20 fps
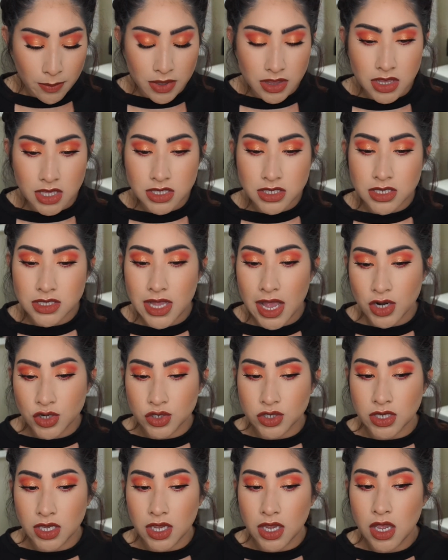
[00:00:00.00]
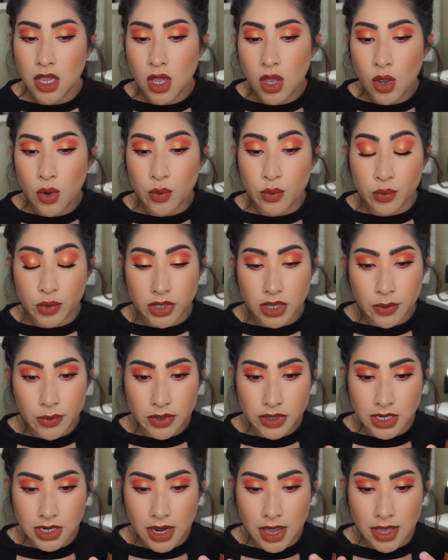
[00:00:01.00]
but this is actually
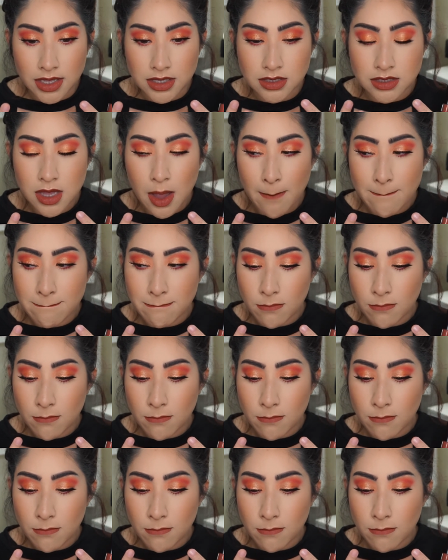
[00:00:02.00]
really nice.